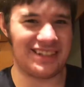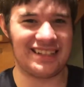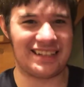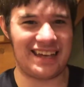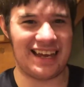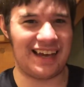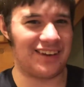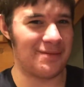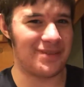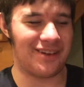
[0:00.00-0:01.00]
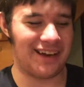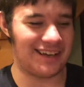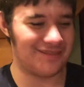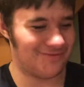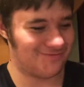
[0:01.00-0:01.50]
need to take out Hypno,
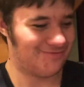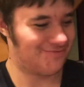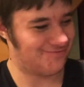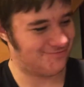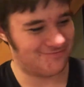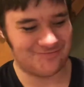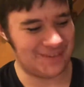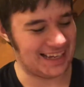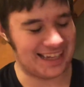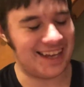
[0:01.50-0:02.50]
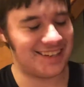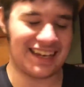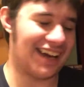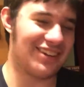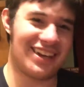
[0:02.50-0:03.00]
and I can't mm.
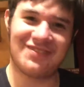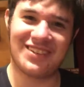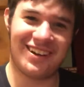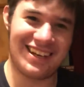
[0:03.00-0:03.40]
take out Hypno.